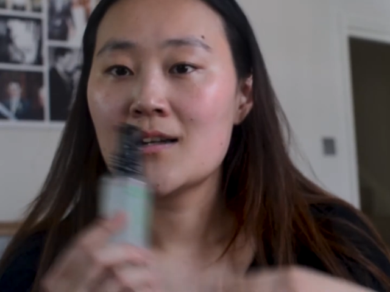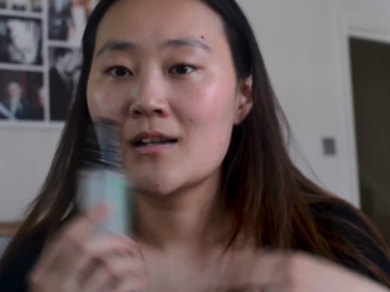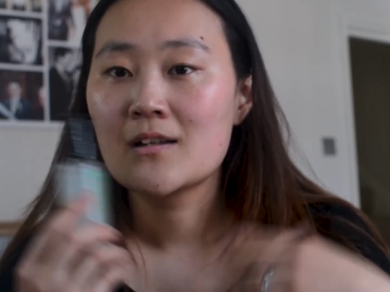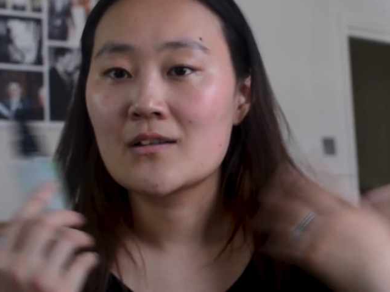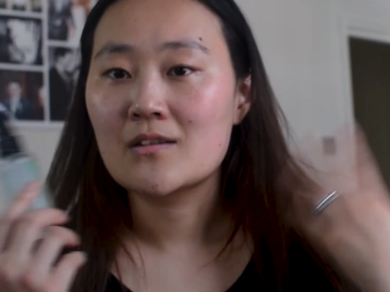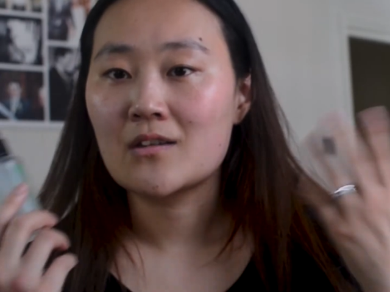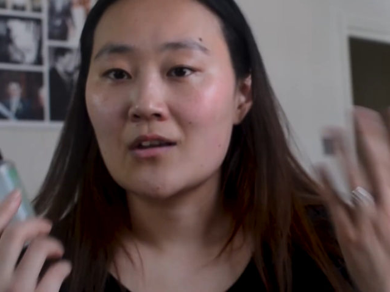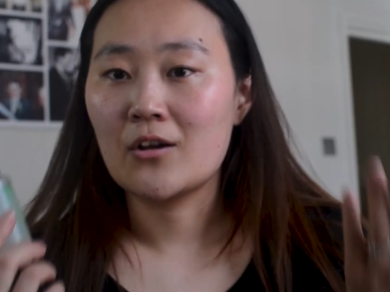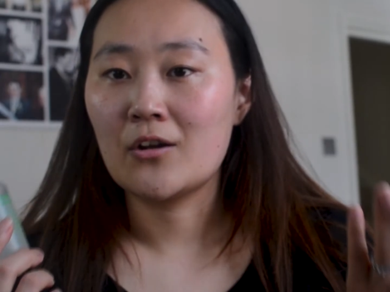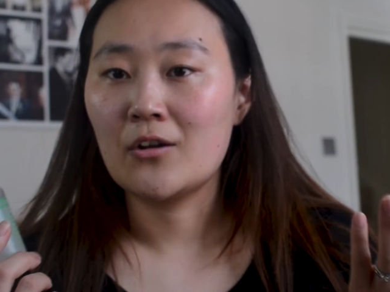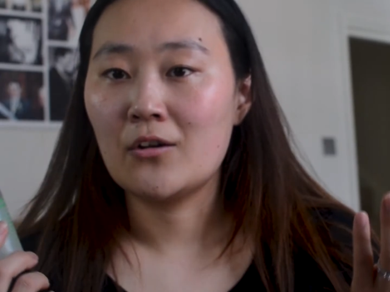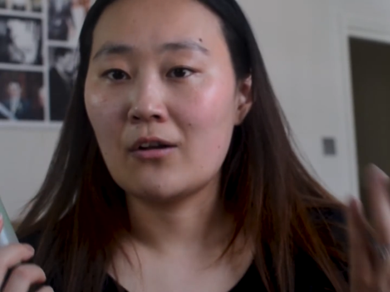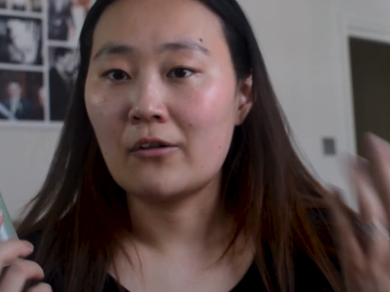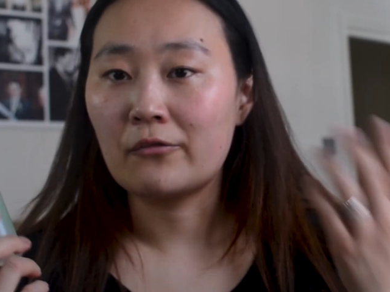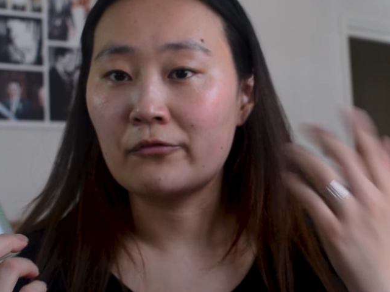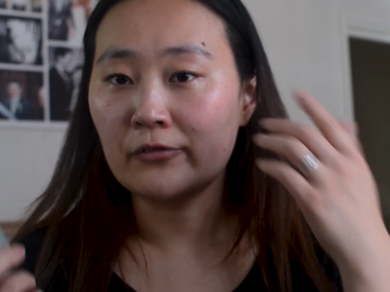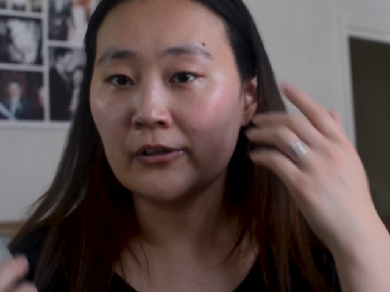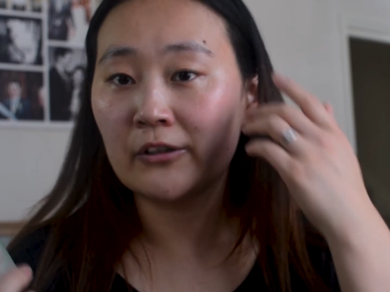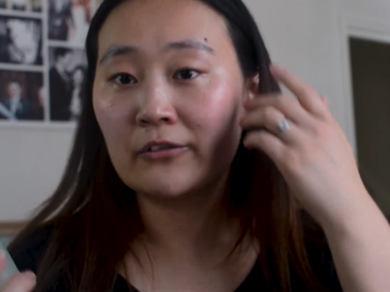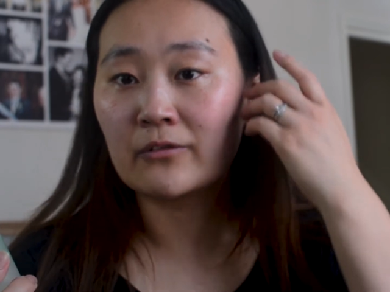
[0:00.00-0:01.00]
so
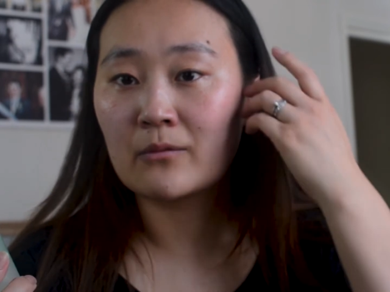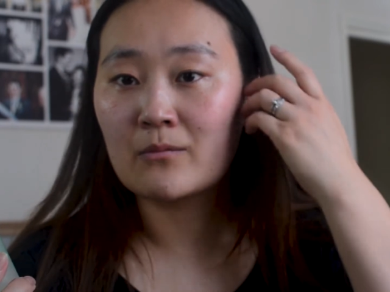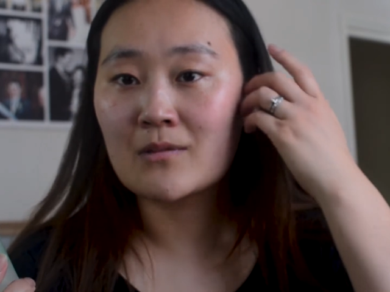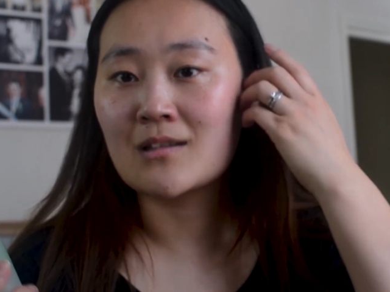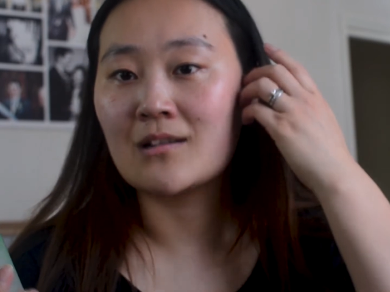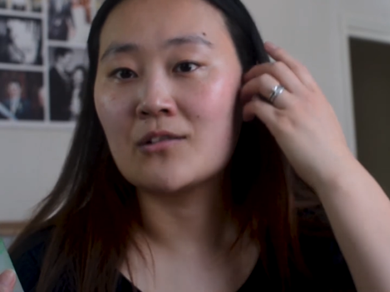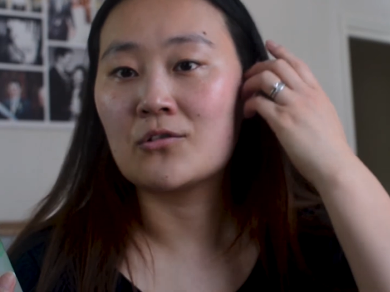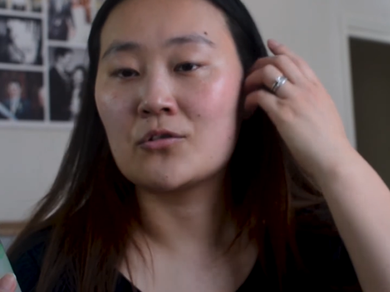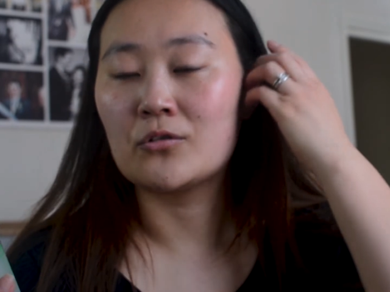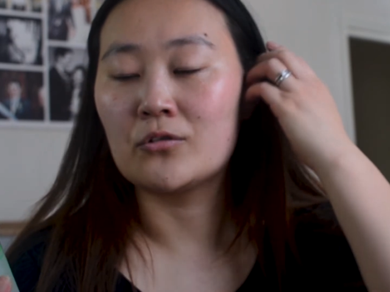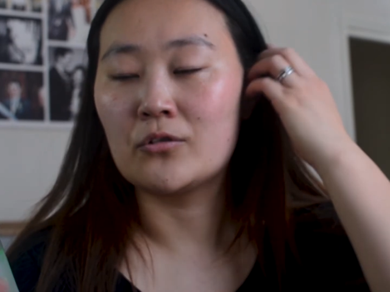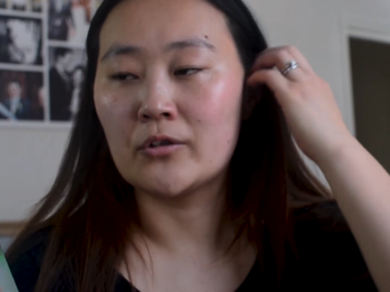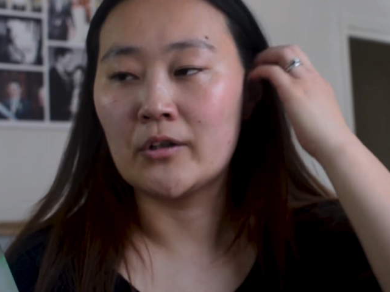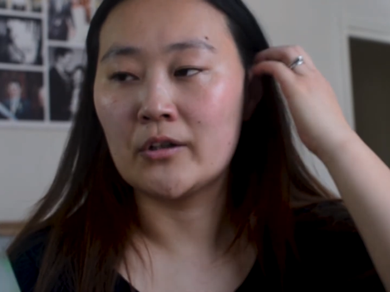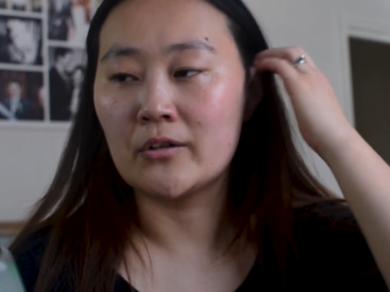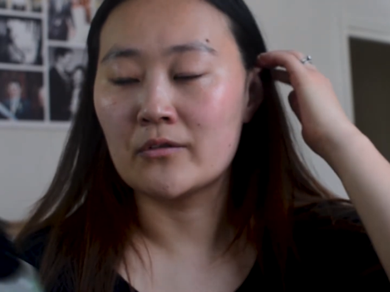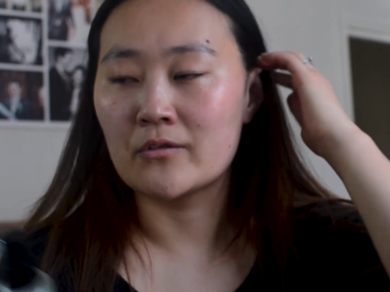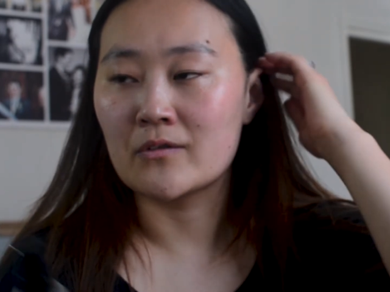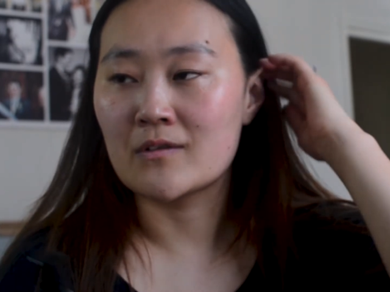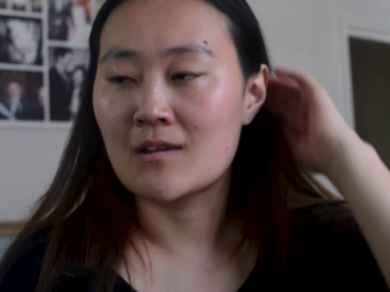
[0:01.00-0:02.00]
free from essential
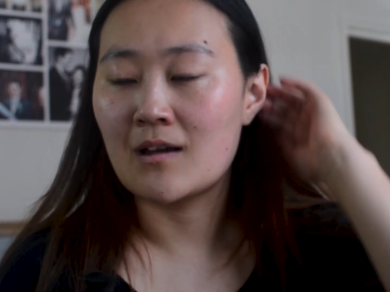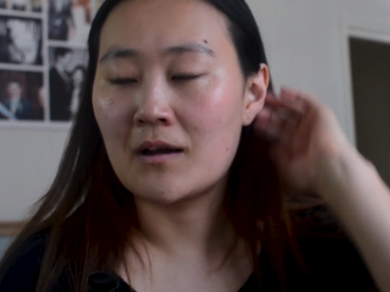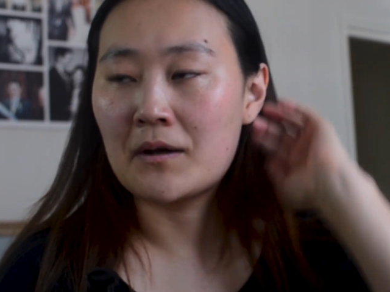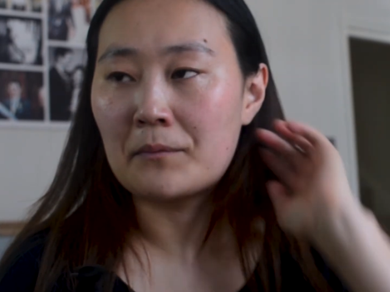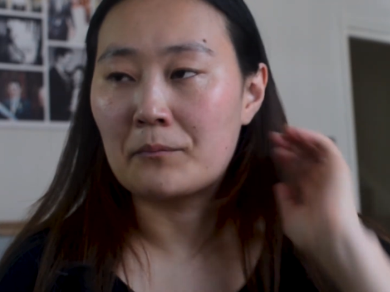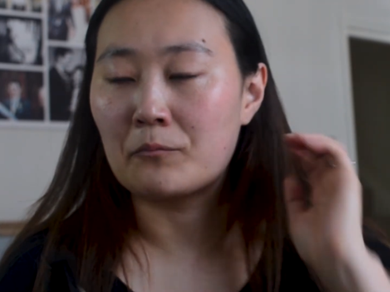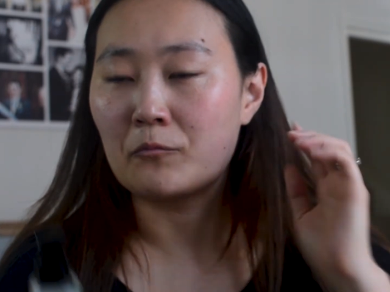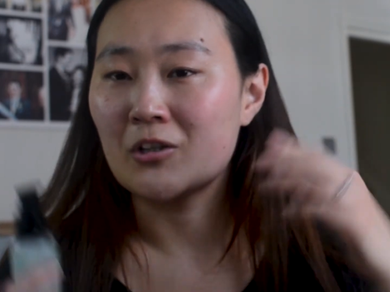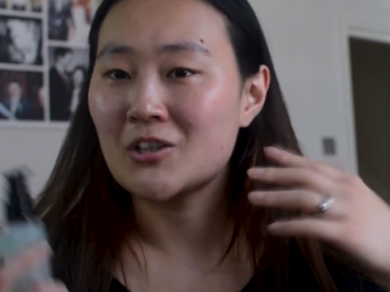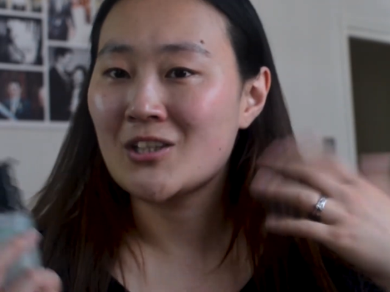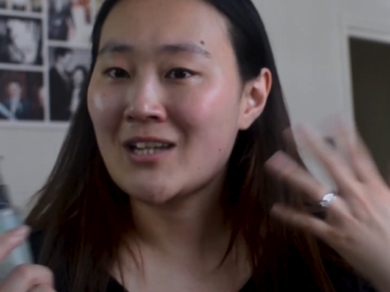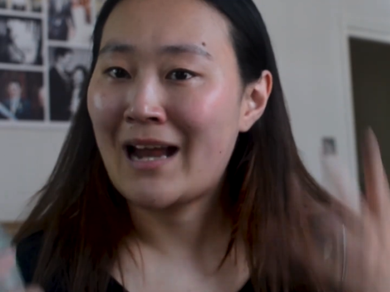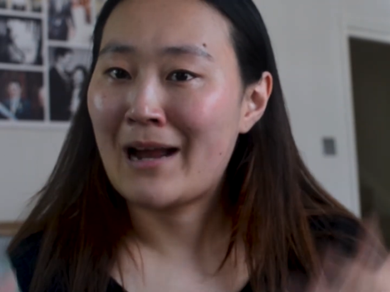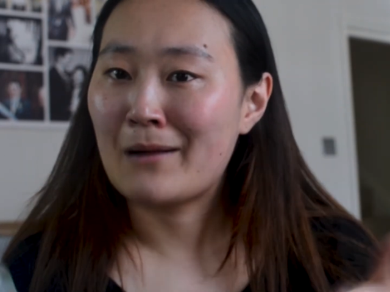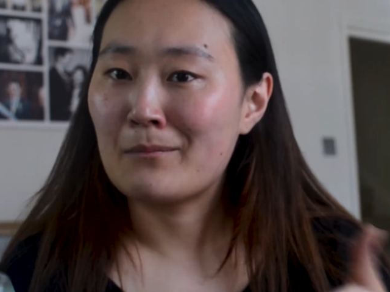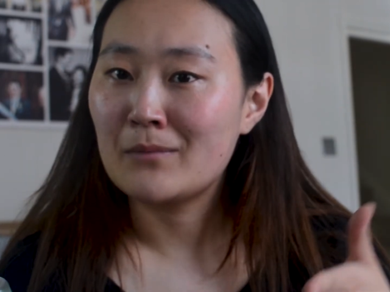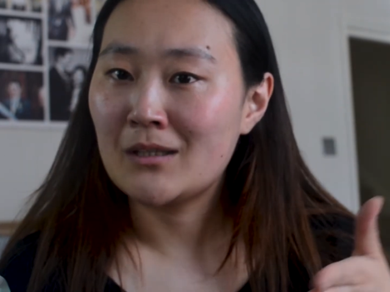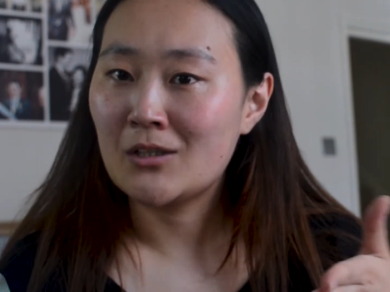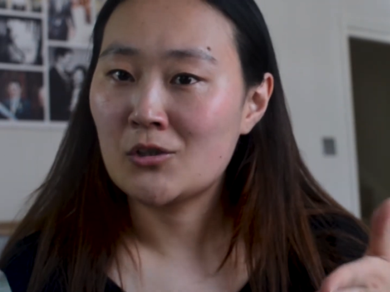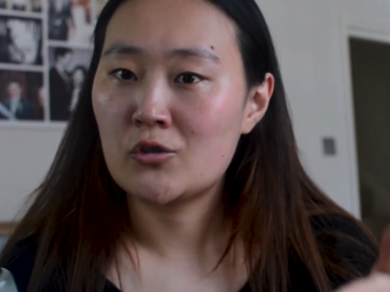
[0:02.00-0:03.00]
oils, which
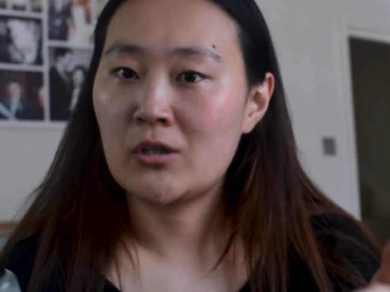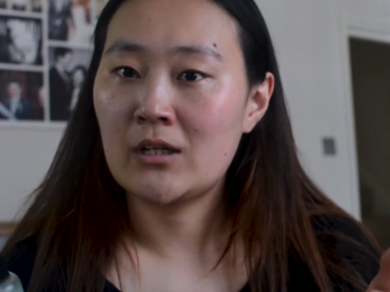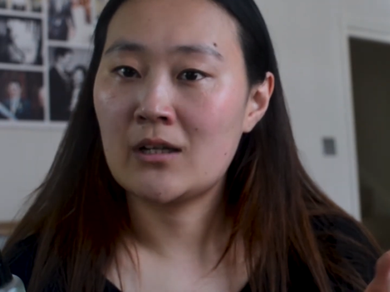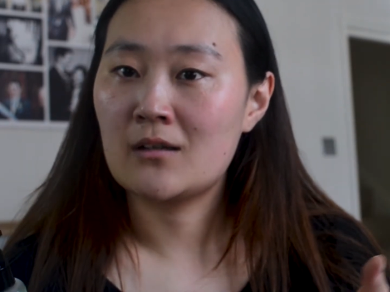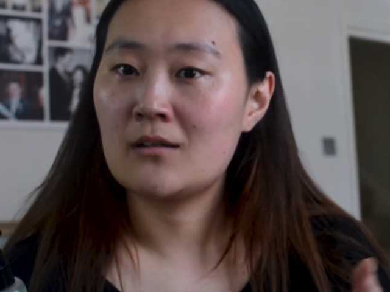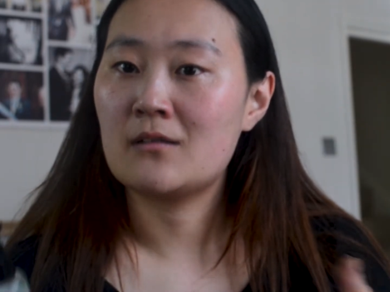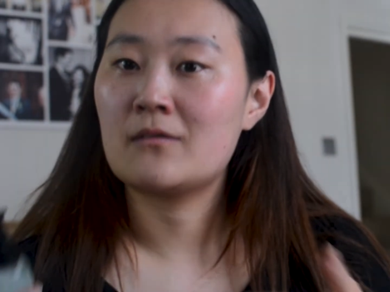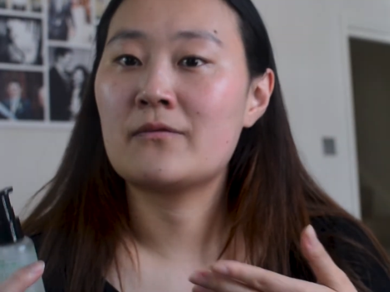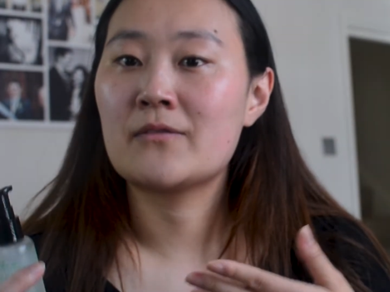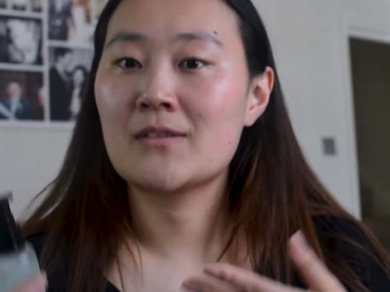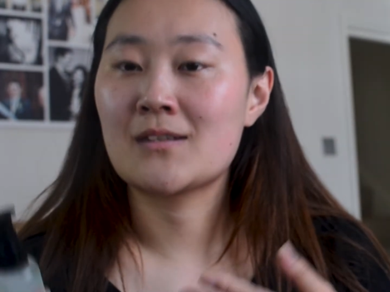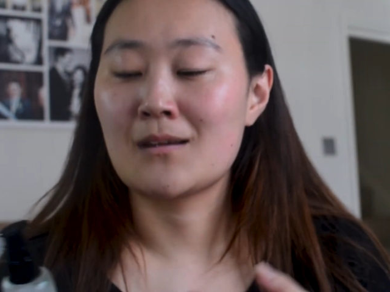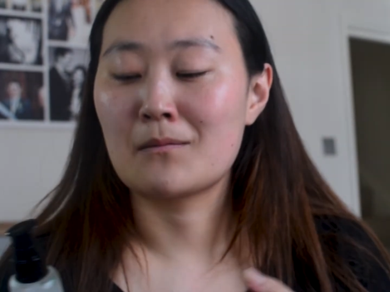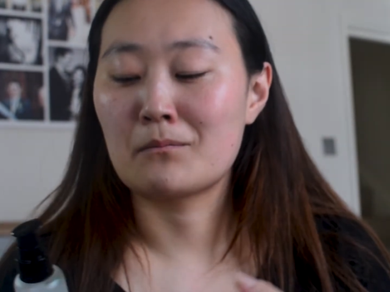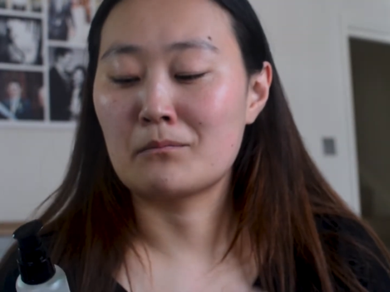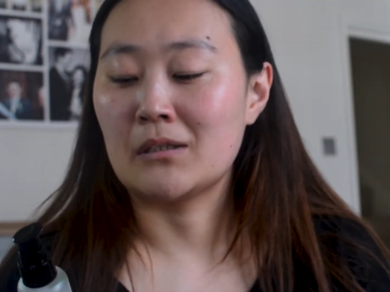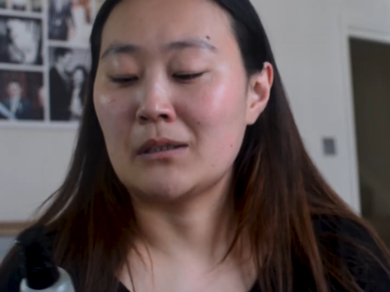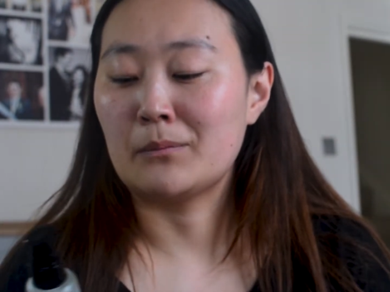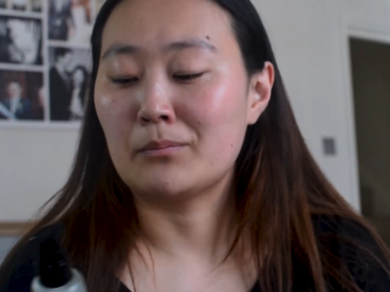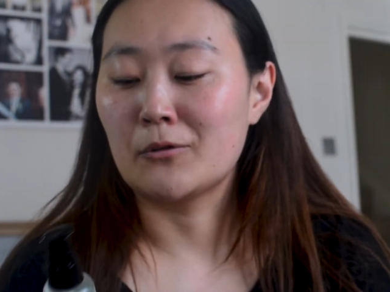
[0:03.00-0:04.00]
can be a trigger for
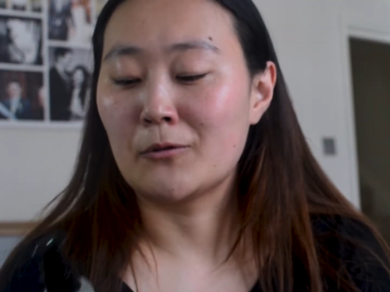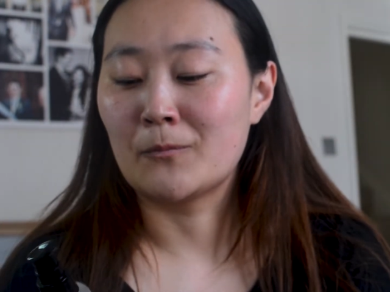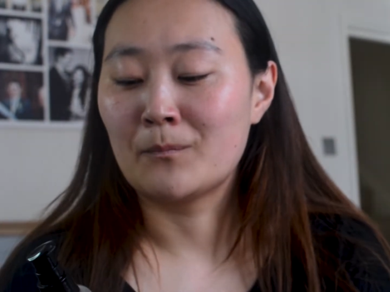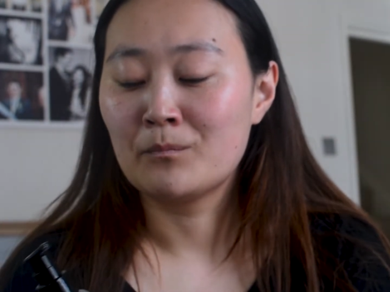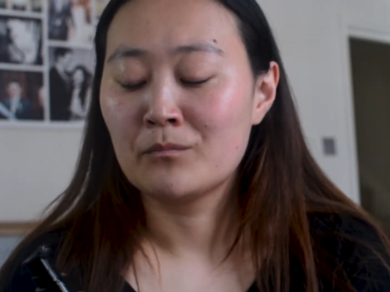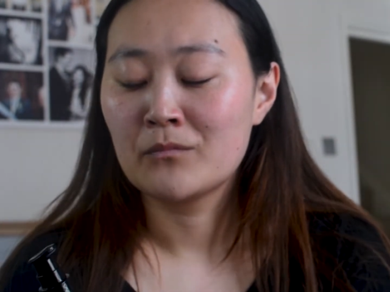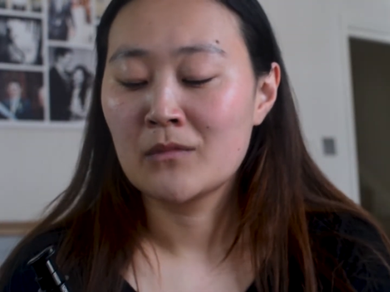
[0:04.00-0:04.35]
some people.